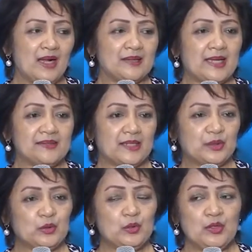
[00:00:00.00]
that the
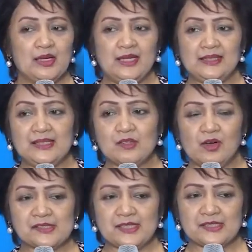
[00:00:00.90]
two leading
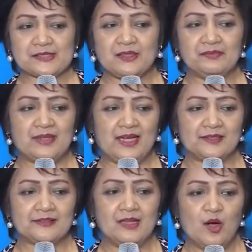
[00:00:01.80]
causes of
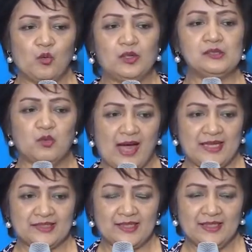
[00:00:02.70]
death
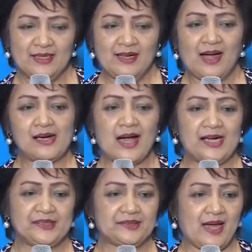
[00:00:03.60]
worldwide are
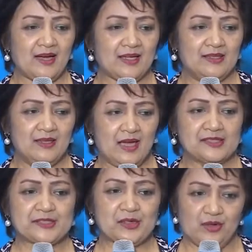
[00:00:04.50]
heart attack and
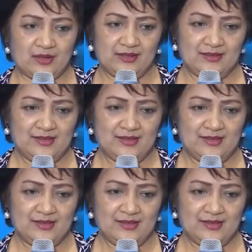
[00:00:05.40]
stroke.